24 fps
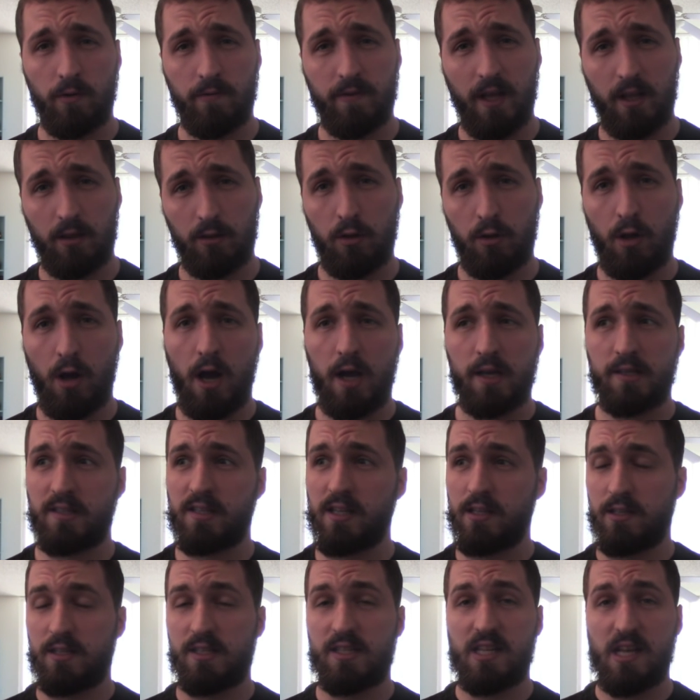of get lost
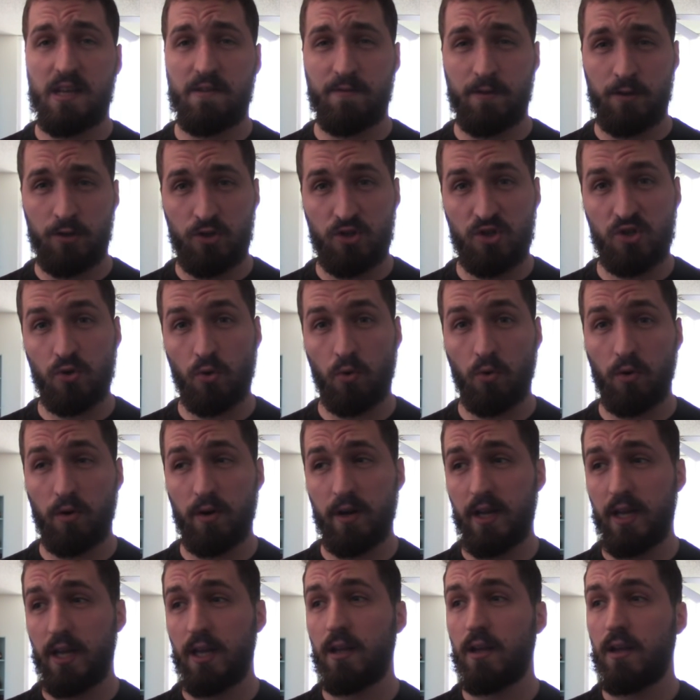in Steven's
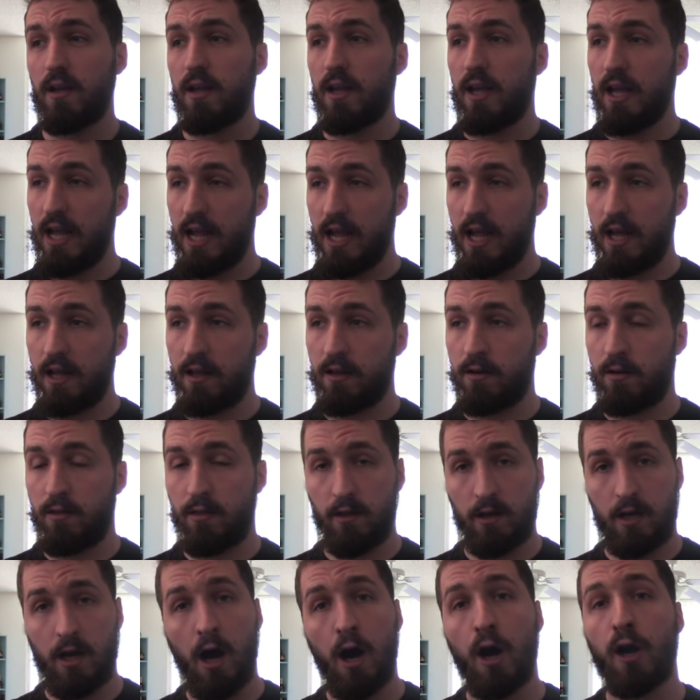story and
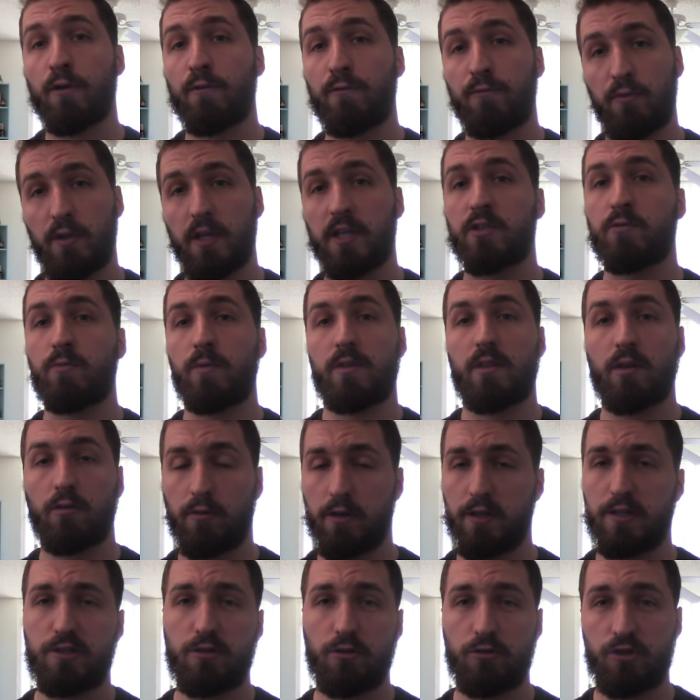the conflict with the
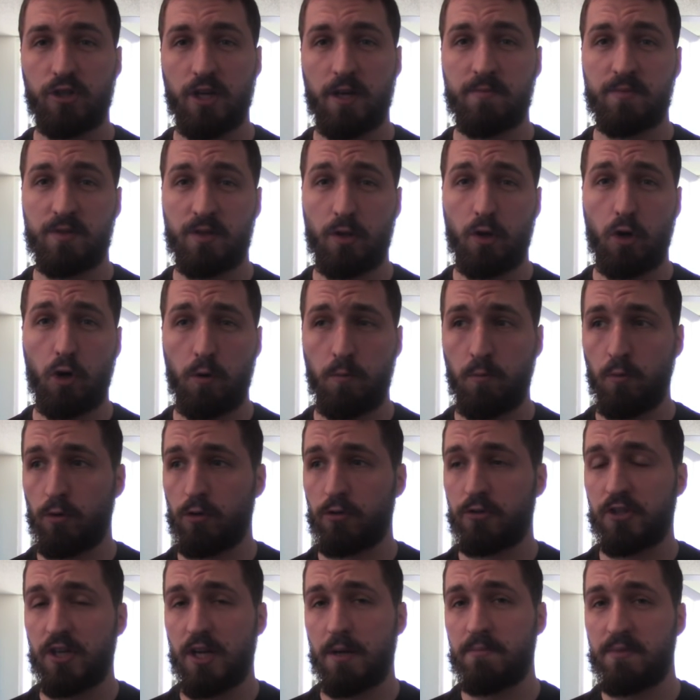crystal gems and the
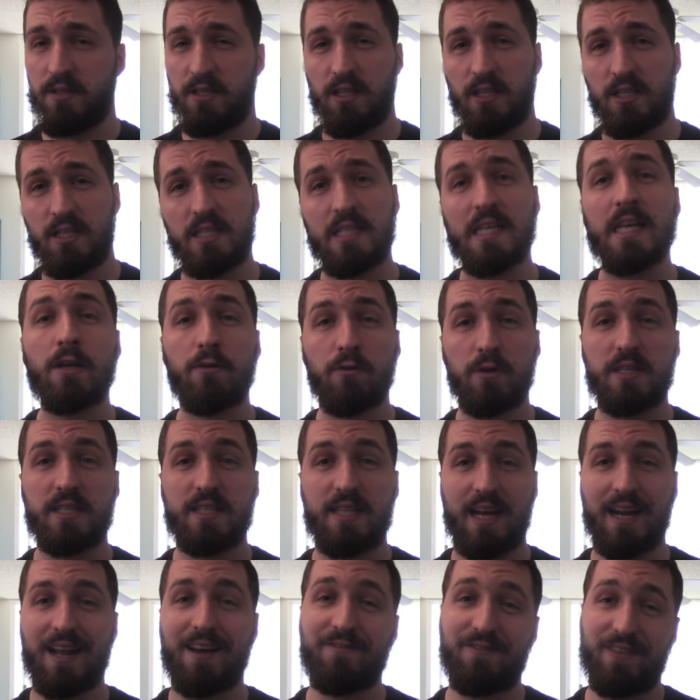homeworld gems and the secrets
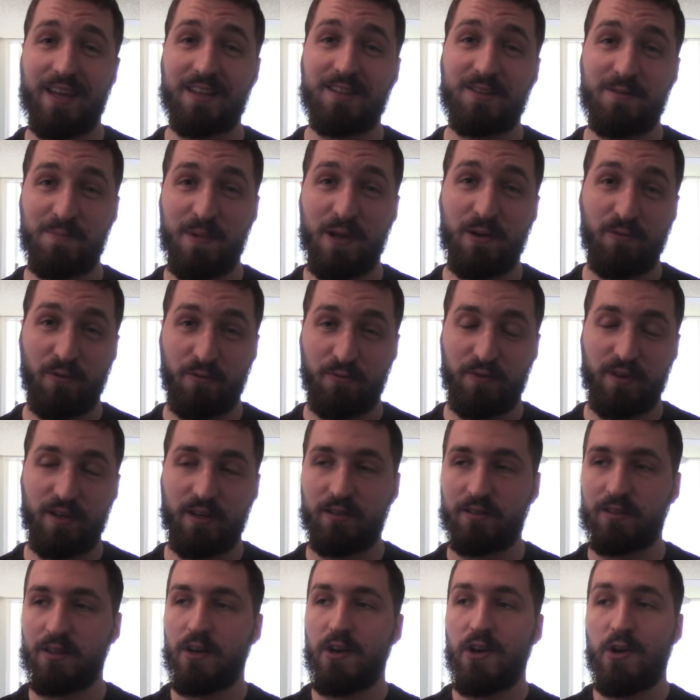that have yet to be
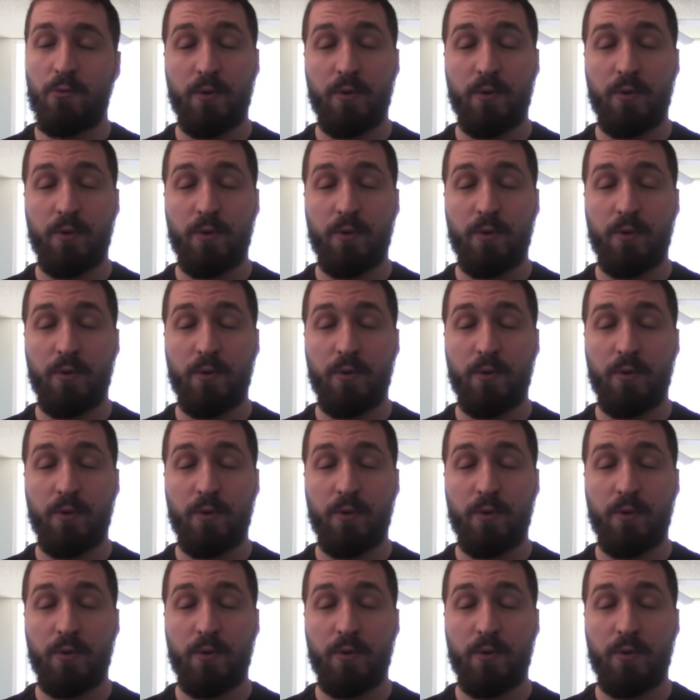revealed.